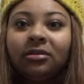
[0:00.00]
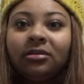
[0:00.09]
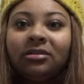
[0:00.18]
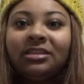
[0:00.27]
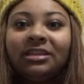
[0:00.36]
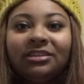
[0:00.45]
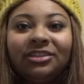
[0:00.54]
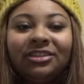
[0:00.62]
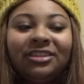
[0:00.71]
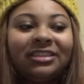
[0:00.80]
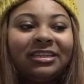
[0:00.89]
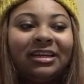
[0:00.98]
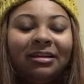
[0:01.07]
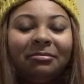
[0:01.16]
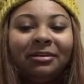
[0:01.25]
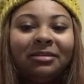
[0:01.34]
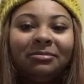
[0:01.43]
seizures and
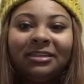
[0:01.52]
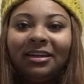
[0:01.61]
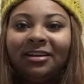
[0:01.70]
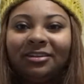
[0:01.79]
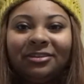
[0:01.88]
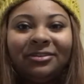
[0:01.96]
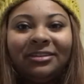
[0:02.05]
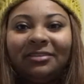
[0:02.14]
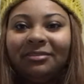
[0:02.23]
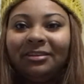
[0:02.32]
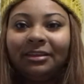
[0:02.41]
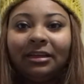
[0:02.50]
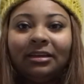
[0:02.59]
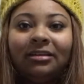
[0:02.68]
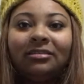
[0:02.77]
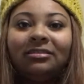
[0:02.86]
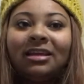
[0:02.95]
epilepsy are two different
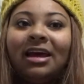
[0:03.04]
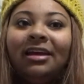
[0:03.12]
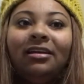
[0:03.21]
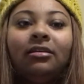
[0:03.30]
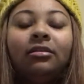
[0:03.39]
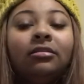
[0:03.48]
things. Like,